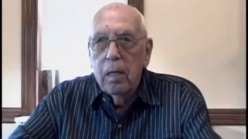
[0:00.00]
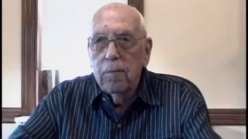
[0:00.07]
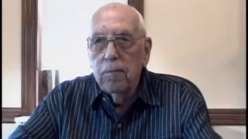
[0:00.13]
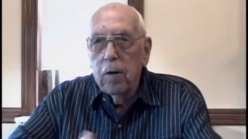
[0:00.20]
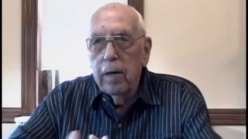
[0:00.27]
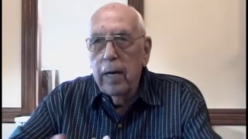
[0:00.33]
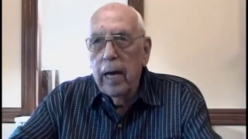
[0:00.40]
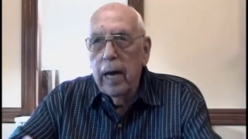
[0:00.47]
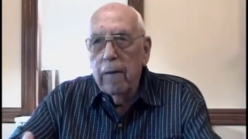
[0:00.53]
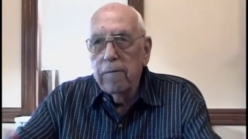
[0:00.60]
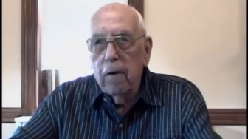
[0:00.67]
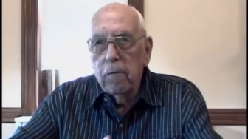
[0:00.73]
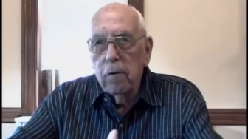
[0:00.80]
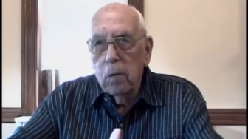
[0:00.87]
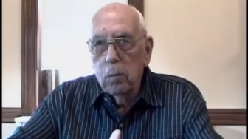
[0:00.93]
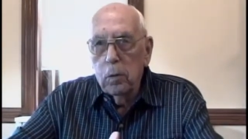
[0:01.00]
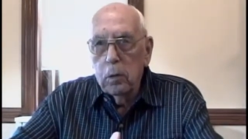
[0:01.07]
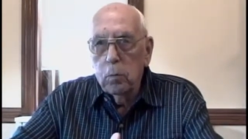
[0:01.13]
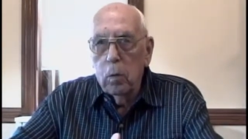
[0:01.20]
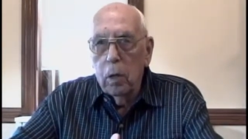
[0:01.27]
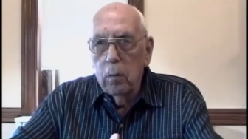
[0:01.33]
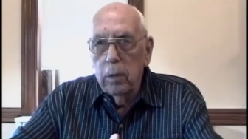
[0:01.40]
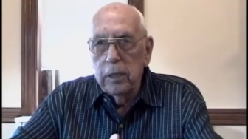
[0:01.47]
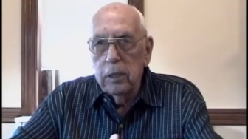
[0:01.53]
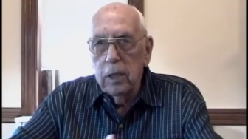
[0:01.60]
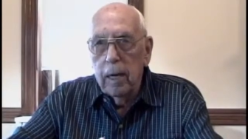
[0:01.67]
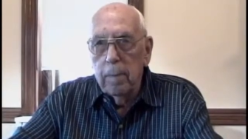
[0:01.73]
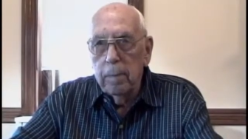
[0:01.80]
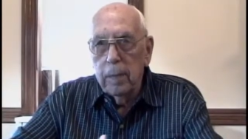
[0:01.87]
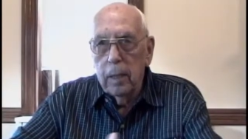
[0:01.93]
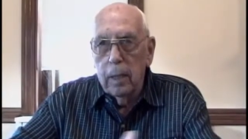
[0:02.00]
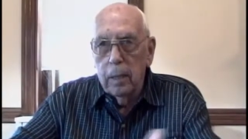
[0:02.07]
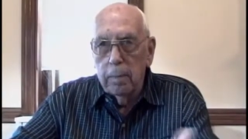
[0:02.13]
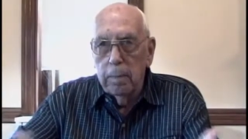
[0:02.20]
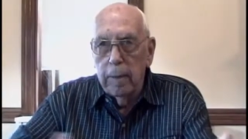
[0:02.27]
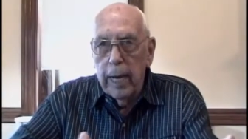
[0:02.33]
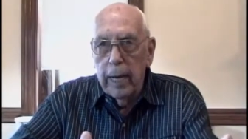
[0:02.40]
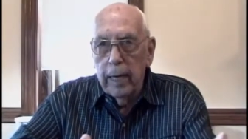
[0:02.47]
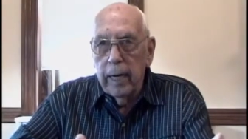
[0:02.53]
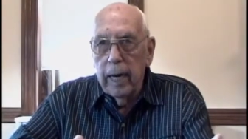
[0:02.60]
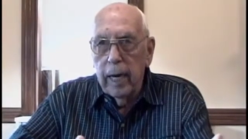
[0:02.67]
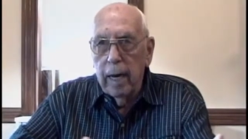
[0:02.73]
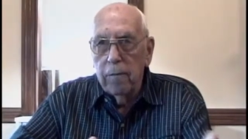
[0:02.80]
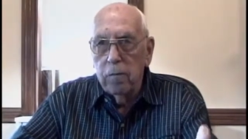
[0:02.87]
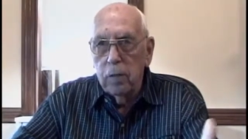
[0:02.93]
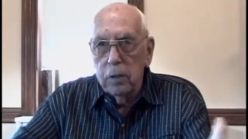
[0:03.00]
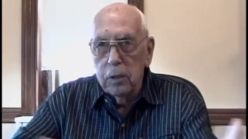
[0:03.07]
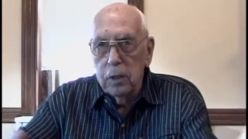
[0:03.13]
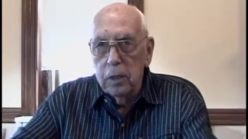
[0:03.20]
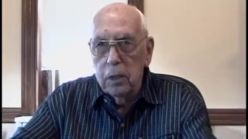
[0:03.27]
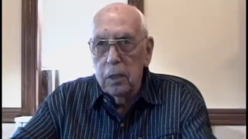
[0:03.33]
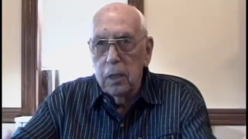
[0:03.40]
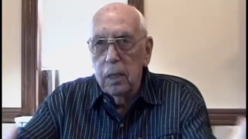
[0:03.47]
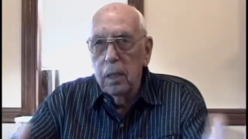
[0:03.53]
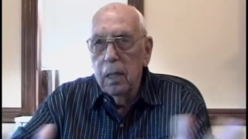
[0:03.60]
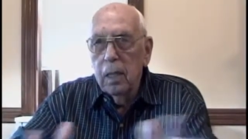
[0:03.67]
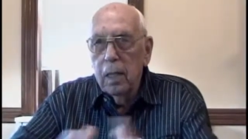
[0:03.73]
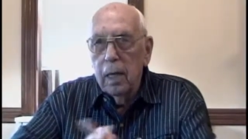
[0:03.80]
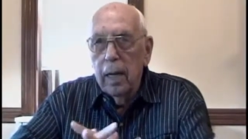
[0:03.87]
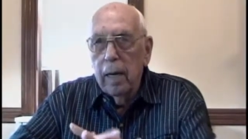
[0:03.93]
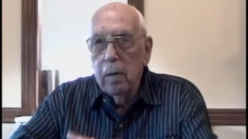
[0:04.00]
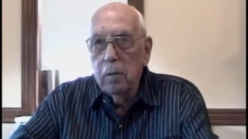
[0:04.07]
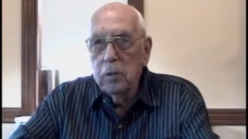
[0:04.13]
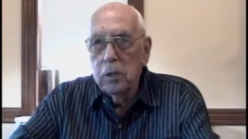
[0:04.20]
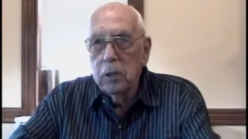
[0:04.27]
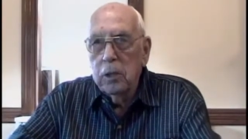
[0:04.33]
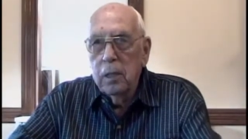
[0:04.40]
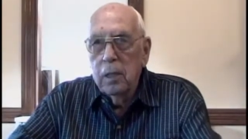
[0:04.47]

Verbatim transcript: Front half of it was where we slept, and the back half was this lounge